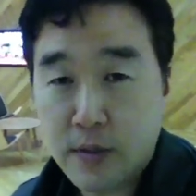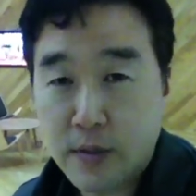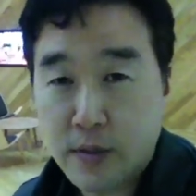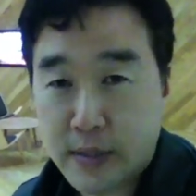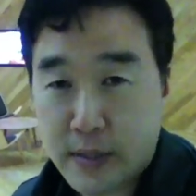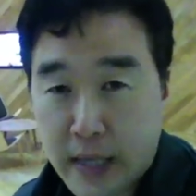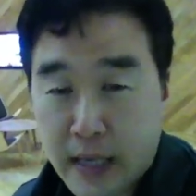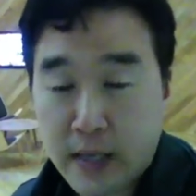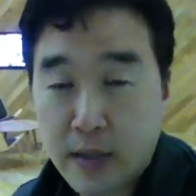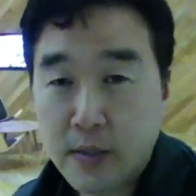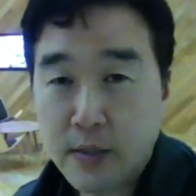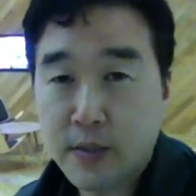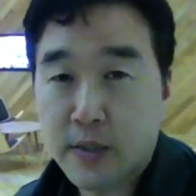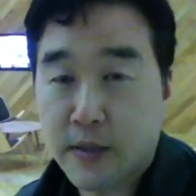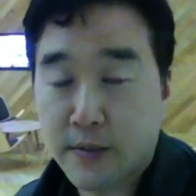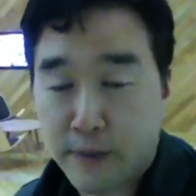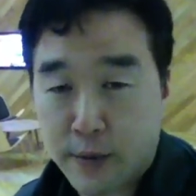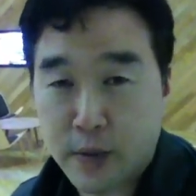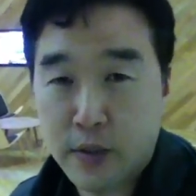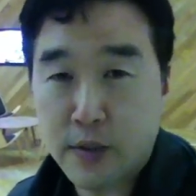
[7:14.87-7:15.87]
sales
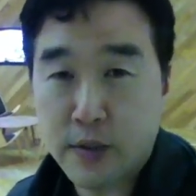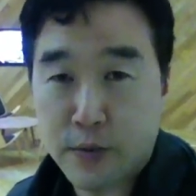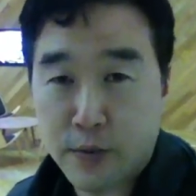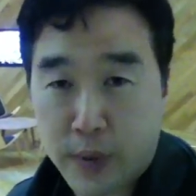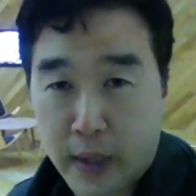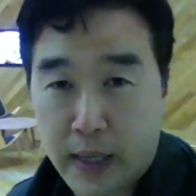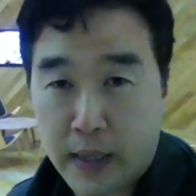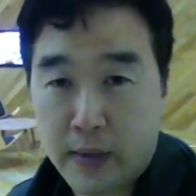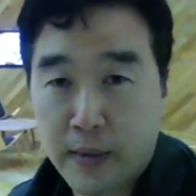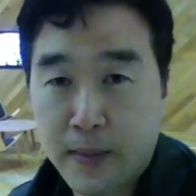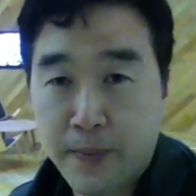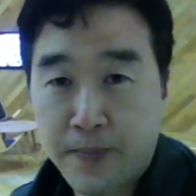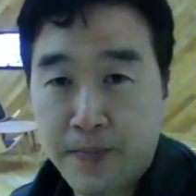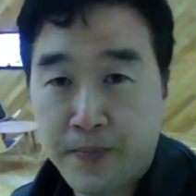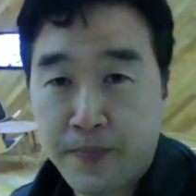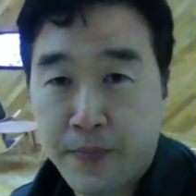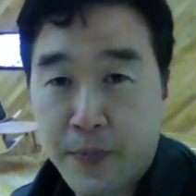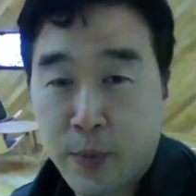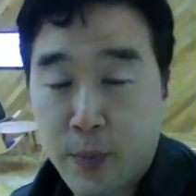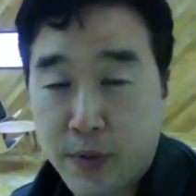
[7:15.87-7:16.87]
conversion rate
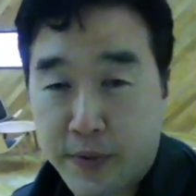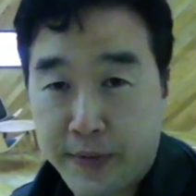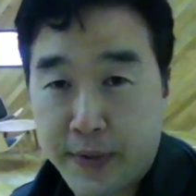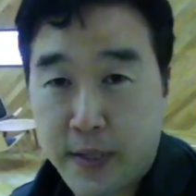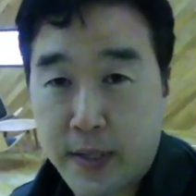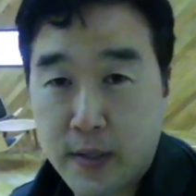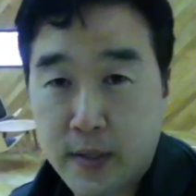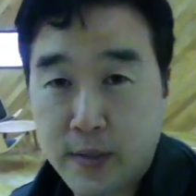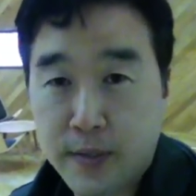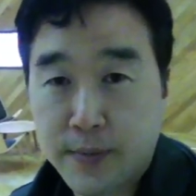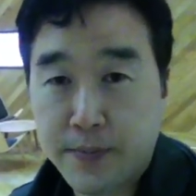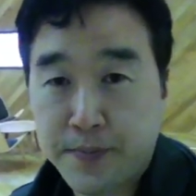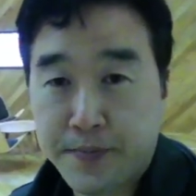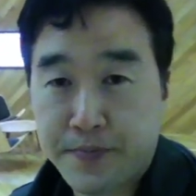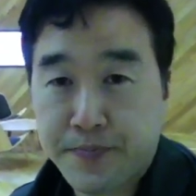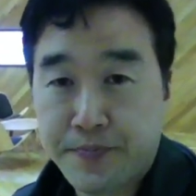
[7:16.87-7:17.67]
with videos.